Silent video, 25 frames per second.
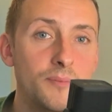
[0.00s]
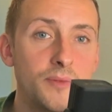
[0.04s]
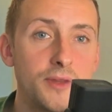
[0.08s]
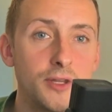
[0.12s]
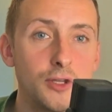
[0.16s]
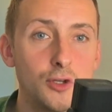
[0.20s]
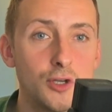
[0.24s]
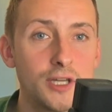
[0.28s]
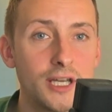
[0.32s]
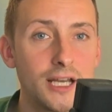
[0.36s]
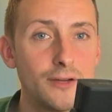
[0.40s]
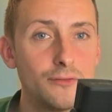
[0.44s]

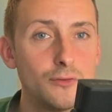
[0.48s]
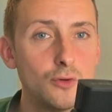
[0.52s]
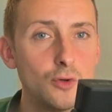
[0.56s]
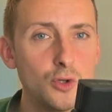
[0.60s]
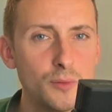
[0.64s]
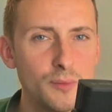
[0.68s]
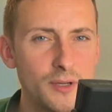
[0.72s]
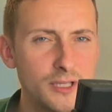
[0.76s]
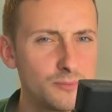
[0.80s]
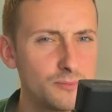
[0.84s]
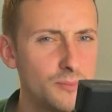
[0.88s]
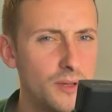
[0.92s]
You can have all the
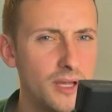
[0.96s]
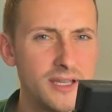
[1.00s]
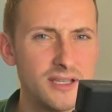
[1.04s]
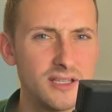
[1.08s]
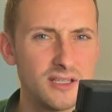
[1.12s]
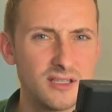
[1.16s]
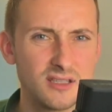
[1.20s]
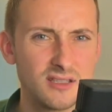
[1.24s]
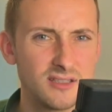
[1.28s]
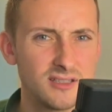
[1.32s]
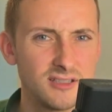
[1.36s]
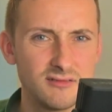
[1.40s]
best
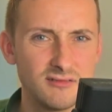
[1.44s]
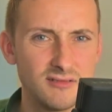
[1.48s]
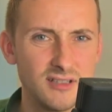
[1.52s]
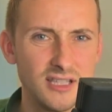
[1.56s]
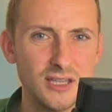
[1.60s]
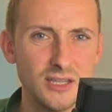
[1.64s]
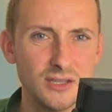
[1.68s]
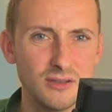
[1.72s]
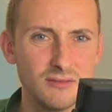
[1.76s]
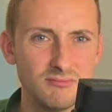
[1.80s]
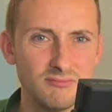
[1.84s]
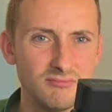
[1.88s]
players
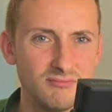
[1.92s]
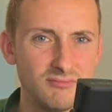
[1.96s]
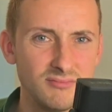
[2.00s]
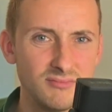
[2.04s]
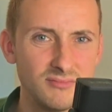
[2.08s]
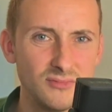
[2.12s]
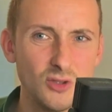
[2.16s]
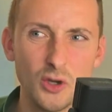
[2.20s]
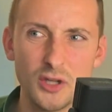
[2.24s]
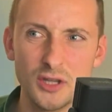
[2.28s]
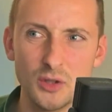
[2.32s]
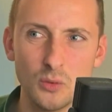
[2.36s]

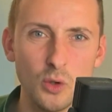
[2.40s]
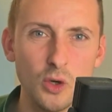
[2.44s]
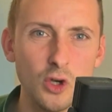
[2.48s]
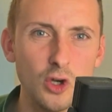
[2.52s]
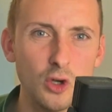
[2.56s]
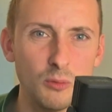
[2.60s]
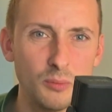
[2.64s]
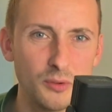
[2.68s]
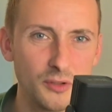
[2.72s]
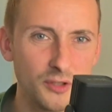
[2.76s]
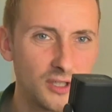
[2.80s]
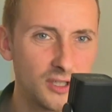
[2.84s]
not in the
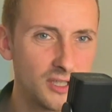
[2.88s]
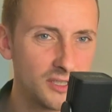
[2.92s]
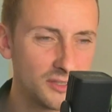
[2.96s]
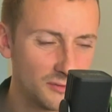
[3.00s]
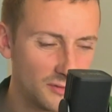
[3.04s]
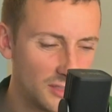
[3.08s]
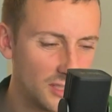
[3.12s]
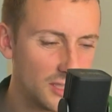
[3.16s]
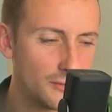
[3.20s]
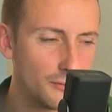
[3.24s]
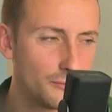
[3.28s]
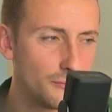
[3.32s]
world, but you
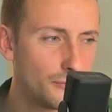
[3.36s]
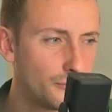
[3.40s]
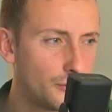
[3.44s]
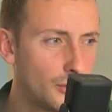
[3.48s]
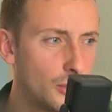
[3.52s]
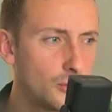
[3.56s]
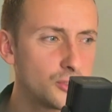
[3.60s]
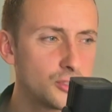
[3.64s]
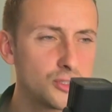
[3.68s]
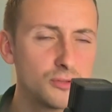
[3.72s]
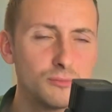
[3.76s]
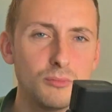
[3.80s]
can
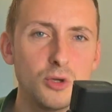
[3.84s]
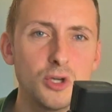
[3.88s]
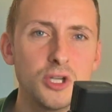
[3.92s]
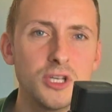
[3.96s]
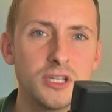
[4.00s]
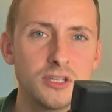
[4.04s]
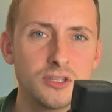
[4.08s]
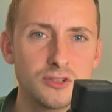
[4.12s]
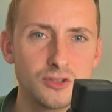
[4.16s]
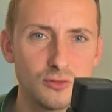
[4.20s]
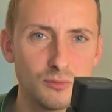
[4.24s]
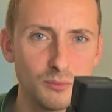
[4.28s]
throw some money
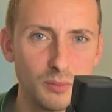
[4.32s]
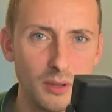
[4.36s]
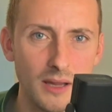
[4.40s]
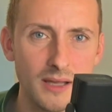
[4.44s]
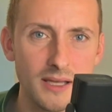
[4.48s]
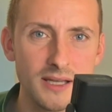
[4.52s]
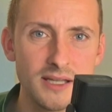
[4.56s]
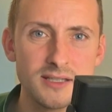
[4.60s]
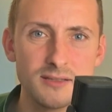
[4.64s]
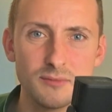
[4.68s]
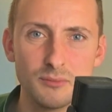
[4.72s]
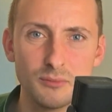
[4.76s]
at some
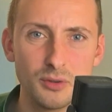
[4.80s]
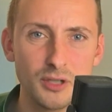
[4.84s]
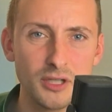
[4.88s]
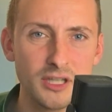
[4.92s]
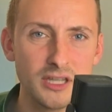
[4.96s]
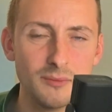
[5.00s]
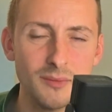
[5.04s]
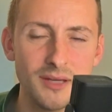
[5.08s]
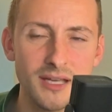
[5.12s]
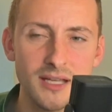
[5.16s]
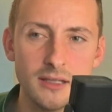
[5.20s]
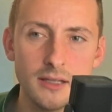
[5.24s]
players and bring
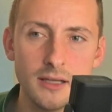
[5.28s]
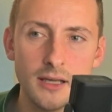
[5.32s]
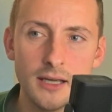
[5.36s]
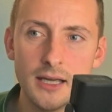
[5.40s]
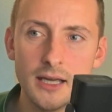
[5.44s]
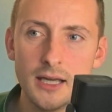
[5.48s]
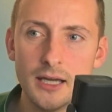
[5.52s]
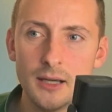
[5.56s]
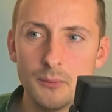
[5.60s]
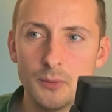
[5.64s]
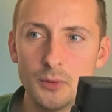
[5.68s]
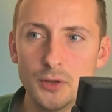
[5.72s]
them in.
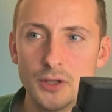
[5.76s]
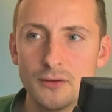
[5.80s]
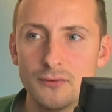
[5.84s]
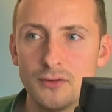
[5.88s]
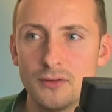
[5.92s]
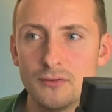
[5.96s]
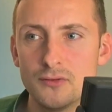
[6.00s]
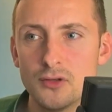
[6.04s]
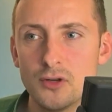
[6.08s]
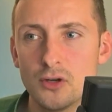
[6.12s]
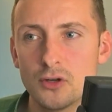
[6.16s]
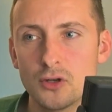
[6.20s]
But if
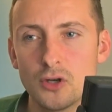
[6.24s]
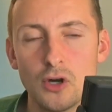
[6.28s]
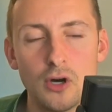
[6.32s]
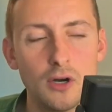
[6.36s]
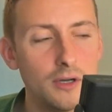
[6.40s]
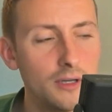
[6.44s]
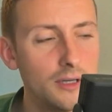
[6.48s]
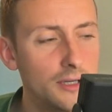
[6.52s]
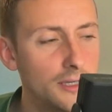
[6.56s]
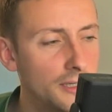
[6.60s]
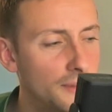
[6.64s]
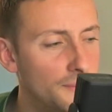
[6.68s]
you've not got
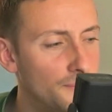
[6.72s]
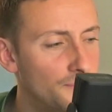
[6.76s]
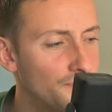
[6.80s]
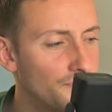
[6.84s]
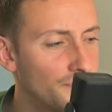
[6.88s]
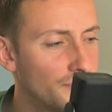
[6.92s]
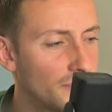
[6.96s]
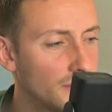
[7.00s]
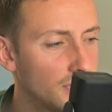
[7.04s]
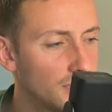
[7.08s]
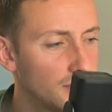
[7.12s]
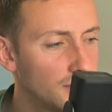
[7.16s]

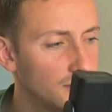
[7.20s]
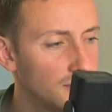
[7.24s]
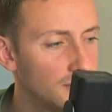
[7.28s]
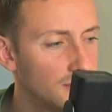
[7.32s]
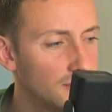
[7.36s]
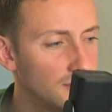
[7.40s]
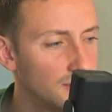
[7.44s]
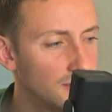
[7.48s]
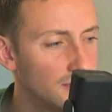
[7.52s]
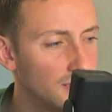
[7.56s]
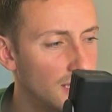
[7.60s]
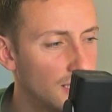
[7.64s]

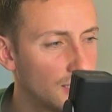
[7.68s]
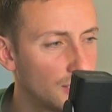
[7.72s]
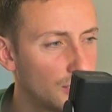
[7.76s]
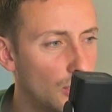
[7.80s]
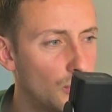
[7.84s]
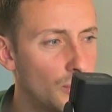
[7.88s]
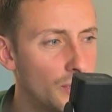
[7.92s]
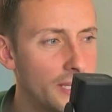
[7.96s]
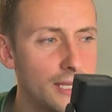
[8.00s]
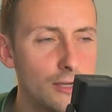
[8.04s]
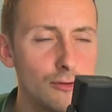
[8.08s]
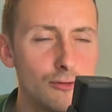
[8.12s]
a
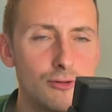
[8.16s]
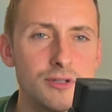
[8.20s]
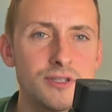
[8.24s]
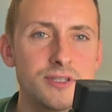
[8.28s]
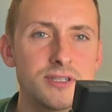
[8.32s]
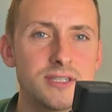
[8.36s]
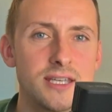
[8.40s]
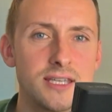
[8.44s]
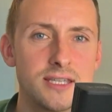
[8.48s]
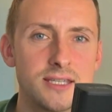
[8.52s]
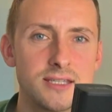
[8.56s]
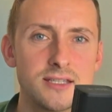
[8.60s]
coherent
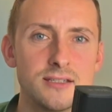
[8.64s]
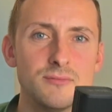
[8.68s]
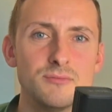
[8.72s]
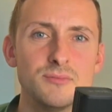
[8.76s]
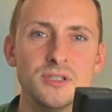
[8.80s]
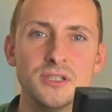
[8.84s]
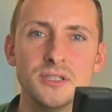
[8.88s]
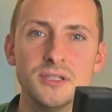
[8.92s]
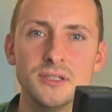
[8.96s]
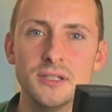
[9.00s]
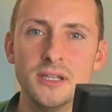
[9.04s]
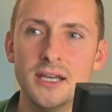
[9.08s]
system
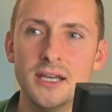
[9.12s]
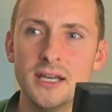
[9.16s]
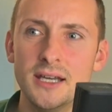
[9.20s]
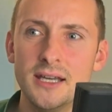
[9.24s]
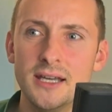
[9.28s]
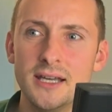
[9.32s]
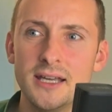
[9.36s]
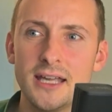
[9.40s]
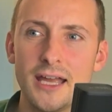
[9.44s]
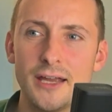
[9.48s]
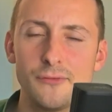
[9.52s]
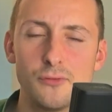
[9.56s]
and
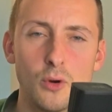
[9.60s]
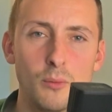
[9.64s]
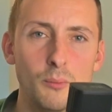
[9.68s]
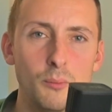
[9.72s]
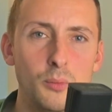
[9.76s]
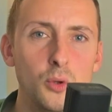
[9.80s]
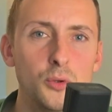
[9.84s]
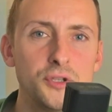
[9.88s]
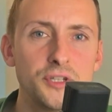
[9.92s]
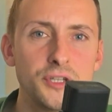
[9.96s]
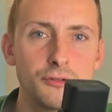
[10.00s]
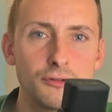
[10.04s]
everyone
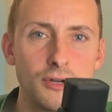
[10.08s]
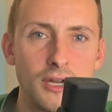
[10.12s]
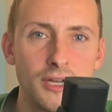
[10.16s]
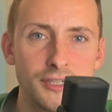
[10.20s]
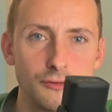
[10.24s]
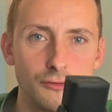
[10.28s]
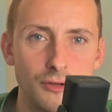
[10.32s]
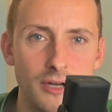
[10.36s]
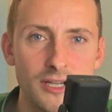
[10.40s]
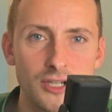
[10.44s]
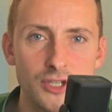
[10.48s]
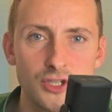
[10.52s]
pulling in the right
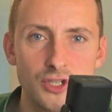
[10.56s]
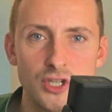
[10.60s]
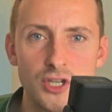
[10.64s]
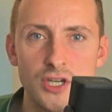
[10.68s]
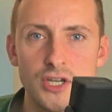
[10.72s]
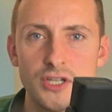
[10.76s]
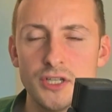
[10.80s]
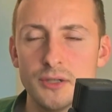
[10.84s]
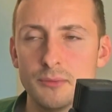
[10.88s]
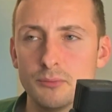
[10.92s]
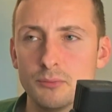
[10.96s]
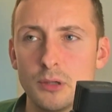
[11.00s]

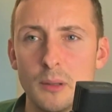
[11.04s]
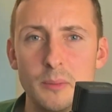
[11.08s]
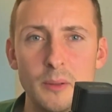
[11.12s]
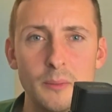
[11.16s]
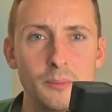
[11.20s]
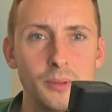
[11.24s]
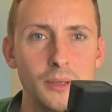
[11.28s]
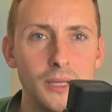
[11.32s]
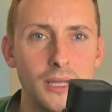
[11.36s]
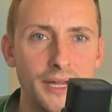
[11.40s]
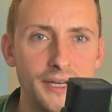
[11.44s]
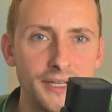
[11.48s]
direction and proper
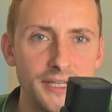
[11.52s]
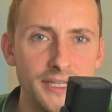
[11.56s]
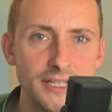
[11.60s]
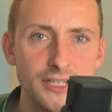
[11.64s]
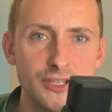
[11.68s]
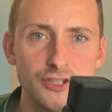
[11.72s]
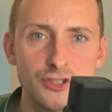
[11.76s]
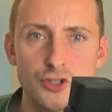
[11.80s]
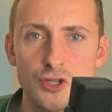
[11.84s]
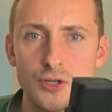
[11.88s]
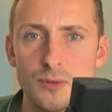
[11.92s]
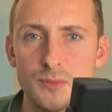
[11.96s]
planning
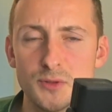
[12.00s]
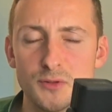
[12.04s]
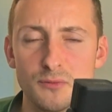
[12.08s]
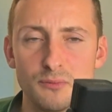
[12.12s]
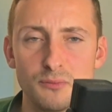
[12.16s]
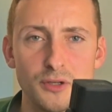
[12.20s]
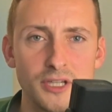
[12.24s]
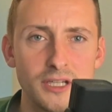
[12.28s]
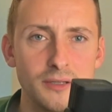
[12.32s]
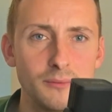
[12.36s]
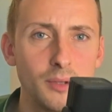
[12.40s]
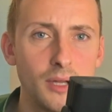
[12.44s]
in terms of
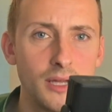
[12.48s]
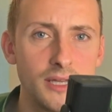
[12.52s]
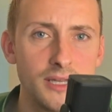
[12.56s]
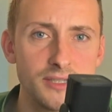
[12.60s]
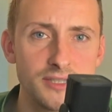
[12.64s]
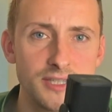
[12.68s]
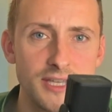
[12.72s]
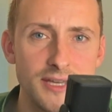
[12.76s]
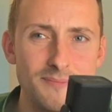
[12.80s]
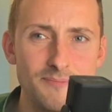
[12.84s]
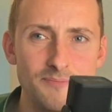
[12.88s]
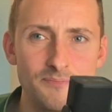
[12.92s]
bringing players
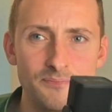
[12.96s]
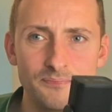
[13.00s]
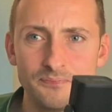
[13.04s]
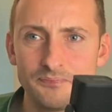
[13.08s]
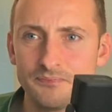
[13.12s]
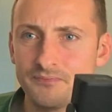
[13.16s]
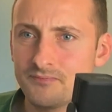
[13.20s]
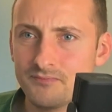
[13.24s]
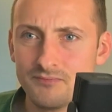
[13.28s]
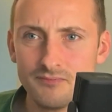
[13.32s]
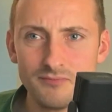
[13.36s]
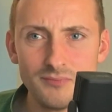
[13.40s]
in,
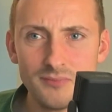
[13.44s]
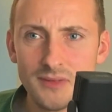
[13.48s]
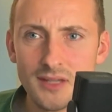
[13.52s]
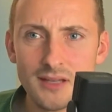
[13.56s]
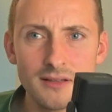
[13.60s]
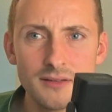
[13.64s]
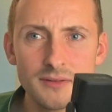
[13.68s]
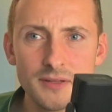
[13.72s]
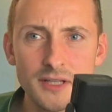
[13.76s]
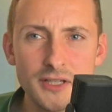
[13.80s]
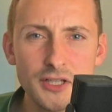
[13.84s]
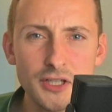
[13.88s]

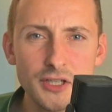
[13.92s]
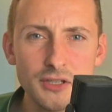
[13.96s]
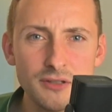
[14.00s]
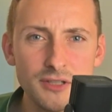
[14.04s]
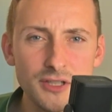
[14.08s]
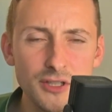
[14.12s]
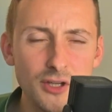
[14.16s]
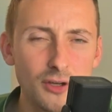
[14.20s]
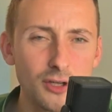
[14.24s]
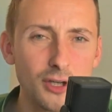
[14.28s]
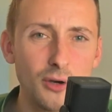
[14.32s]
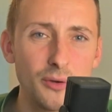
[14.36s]
then you're
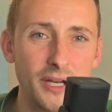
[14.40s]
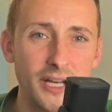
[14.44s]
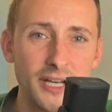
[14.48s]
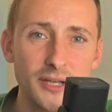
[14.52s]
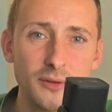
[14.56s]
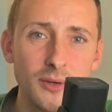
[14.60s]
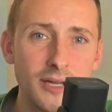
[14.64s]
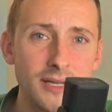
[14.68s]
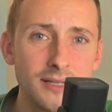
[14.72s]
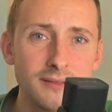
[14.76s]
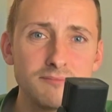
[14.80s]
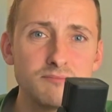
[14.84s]
not going
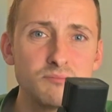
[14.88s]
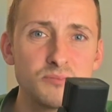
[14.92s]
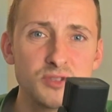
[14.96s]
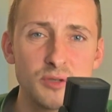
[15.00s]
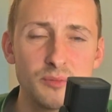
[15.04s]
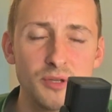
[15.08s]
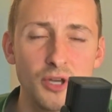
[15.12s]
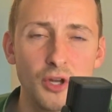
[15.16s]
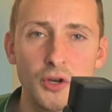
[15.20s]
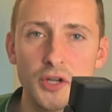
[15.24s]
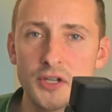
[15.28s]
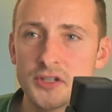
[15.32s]
anywhere, to
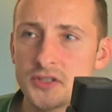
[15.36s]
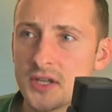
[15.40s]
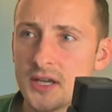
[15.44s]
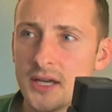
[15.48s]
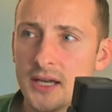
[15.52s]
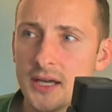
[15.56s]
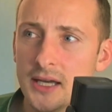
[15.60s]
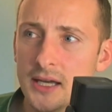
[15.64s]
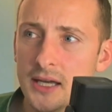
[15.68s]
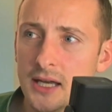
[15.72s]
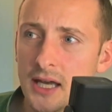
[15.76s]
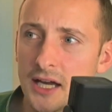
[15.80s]
be honest.
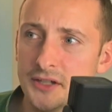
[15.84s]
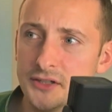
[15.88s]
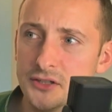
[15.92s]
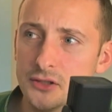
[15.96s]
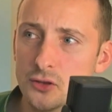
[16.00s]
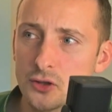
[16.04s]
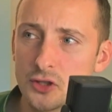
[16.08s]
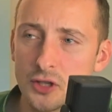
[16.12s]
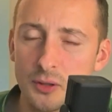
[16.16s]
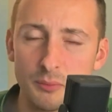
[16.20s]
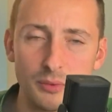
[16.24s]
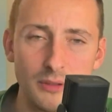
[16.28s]
And you
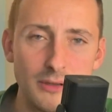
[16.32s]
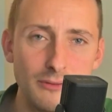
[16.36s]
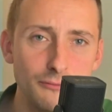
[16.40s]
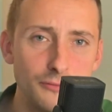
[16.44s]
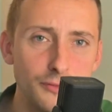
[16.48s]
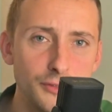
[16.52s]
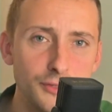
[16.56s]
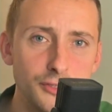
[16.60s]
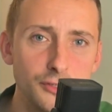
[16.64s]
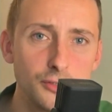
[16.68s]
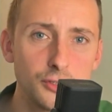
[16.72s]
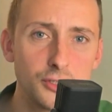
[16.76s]
look at
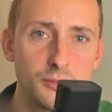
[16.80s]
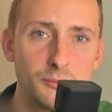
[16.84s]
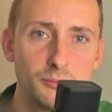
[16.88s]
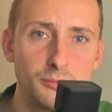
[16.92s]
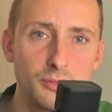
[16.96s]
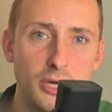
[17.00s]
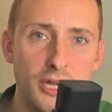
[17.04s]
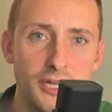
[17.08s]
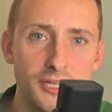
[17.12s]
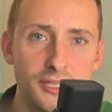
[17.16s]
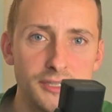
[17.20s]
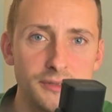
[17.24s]
Brentford, you look at
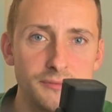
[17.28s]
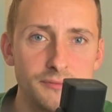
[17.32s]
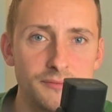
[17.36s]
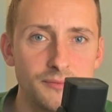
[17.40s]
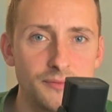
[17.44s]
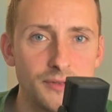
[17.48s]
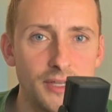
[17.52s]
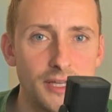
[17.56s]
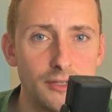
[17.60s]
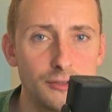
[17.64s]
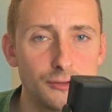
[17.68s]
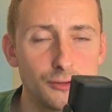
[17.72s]
Brighton,
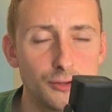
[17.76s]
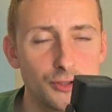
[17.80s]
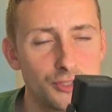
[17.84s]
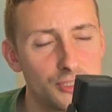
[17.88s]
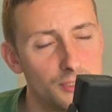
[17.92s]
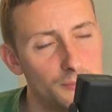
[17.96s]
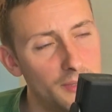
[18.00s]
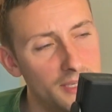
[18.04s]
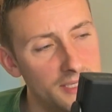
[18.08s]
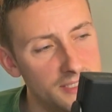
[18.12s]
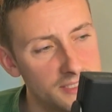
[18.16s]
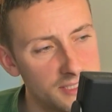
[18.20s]
they are just
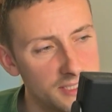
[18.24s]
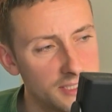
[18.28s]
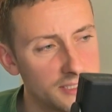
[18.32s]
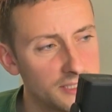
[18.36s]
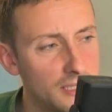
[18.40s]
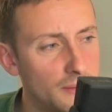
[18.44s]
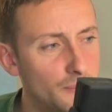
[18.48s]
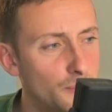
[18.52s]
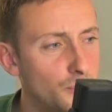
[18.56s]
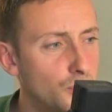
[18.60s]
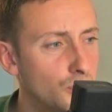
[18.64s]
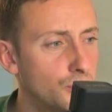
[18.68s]
amazing
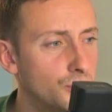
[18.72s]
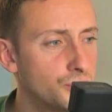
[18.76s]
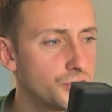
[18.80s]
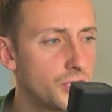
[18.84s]
examples.